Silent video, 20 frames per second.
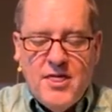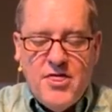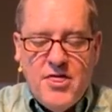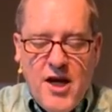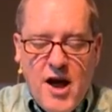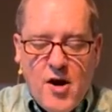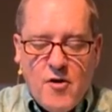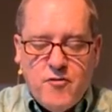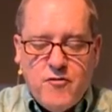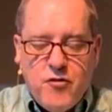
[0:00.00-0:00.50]

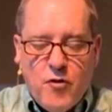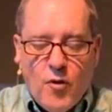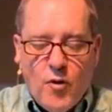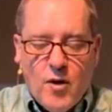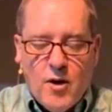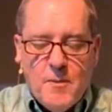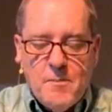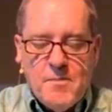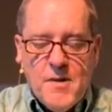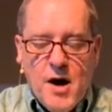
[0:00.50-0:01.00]

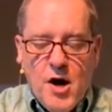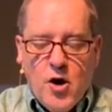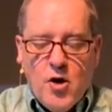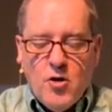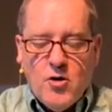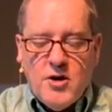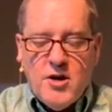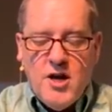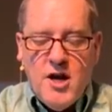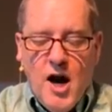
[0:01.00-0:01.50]
Therefore,
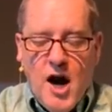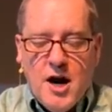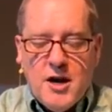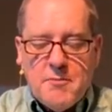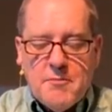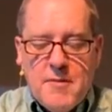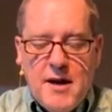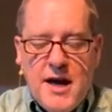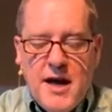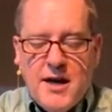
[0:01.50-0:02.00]
her
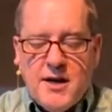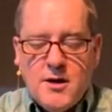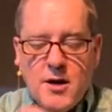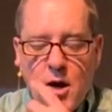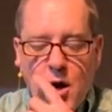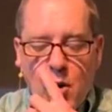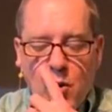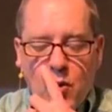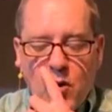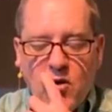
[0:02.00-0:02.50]
young
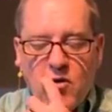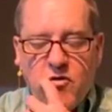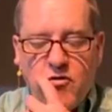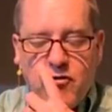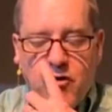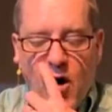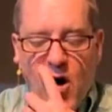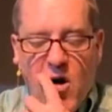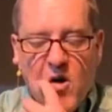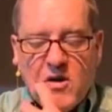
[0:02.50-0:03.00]
men will
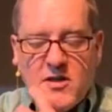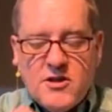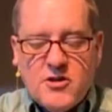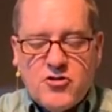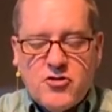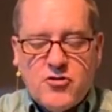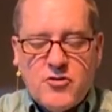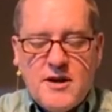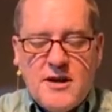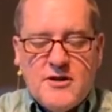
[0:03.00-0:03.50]
fall in
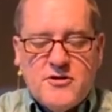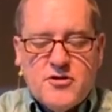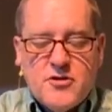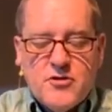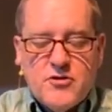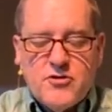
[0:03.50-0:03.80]
the streets.